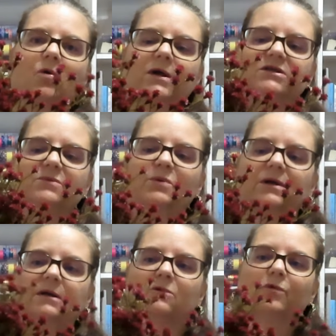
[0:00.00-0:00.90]
going to
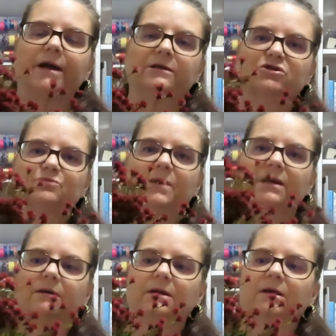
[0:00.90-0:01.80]
put an
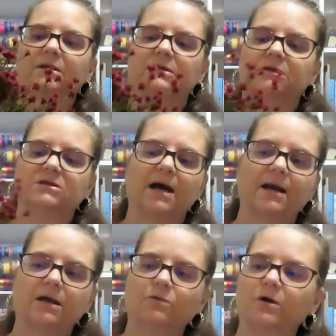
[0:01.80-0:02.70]
arrangement in the
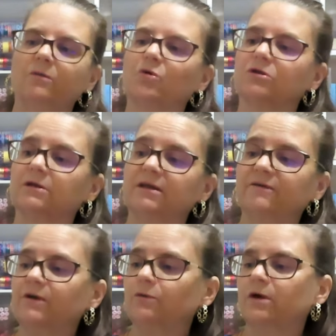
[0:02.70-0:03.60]
dining room or the
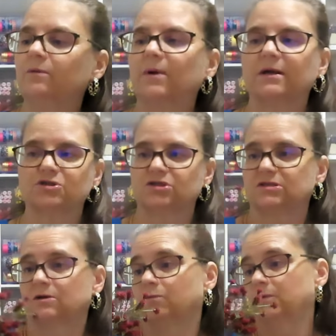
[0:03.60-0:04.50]
living room. I just
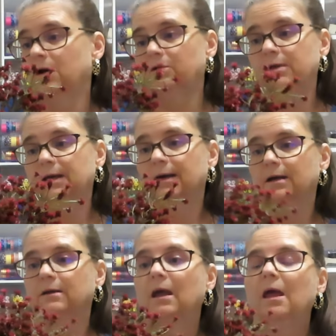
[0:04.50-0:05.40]
don't know
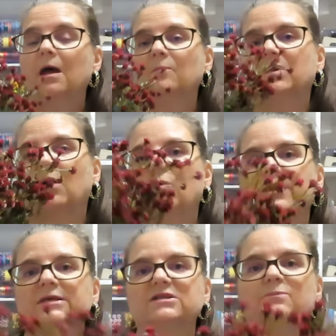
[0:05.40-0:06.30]
yet, but I
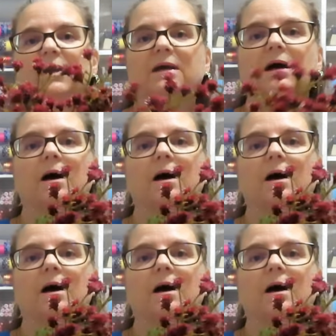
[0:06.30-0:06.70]
wanted to pick